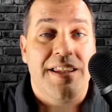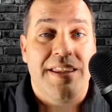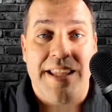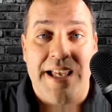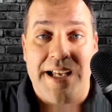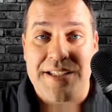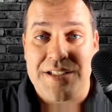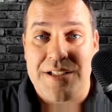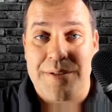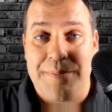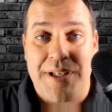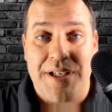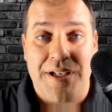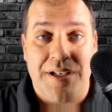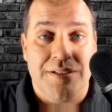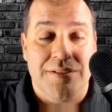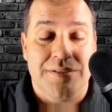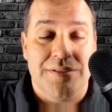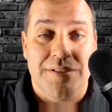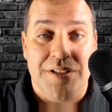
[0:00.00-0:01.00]
That's going to be
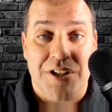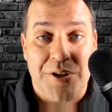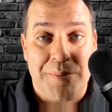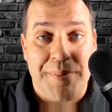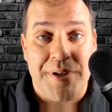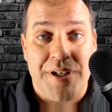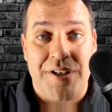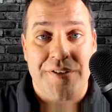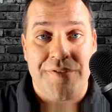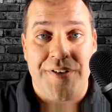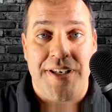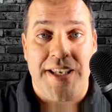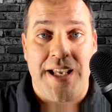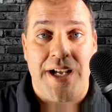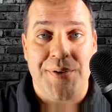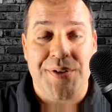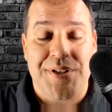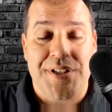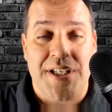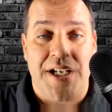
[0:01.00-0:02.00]
a little bit of a
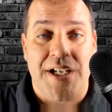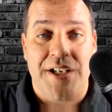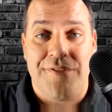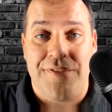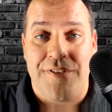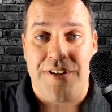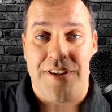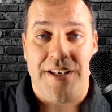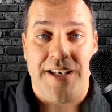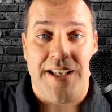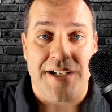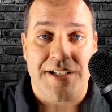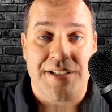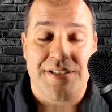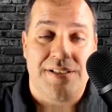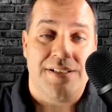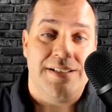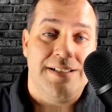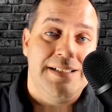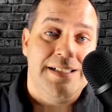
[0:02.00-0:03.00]
downside for the
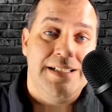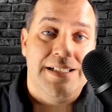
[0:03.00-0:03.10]
next,